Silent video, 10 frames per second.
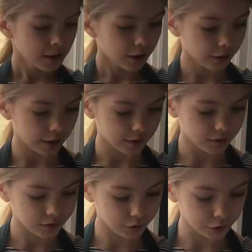Okay,
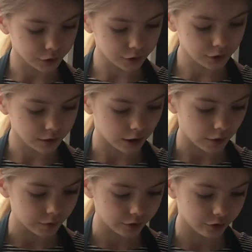so your
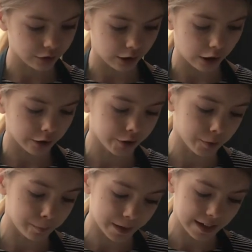oven should already
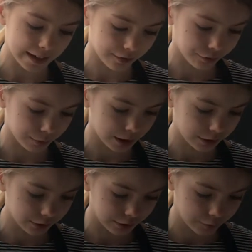be at
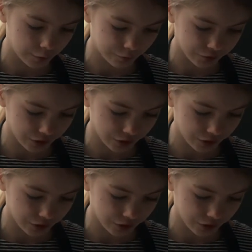350